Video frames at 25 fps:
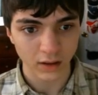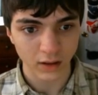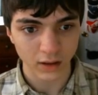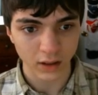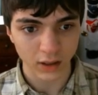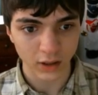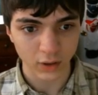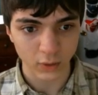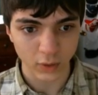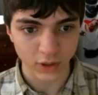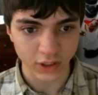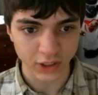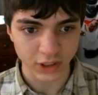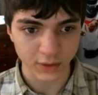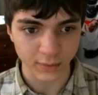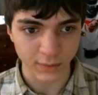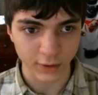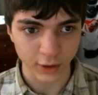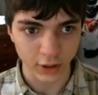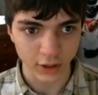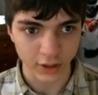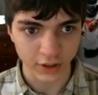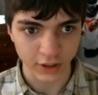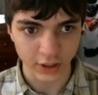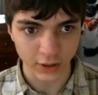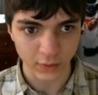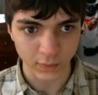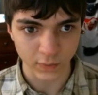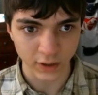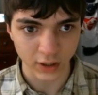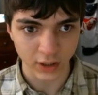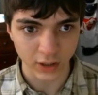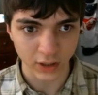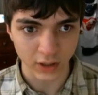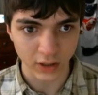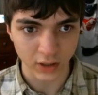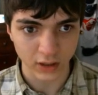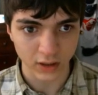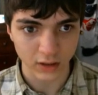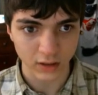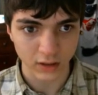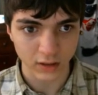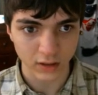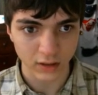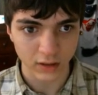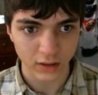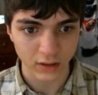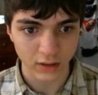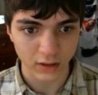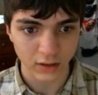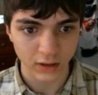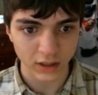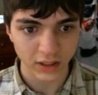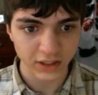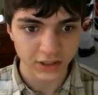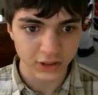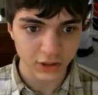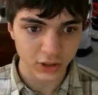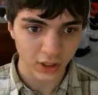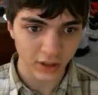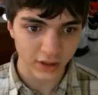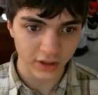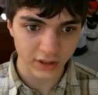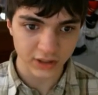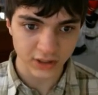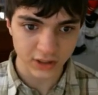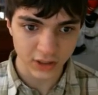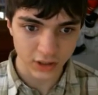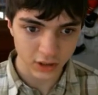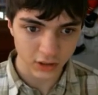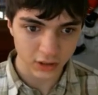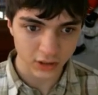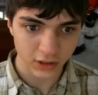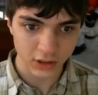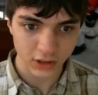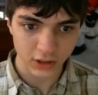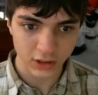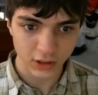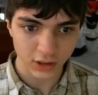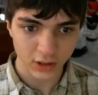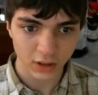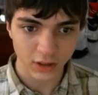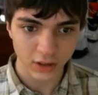a question mark in the URL? Let's try to search.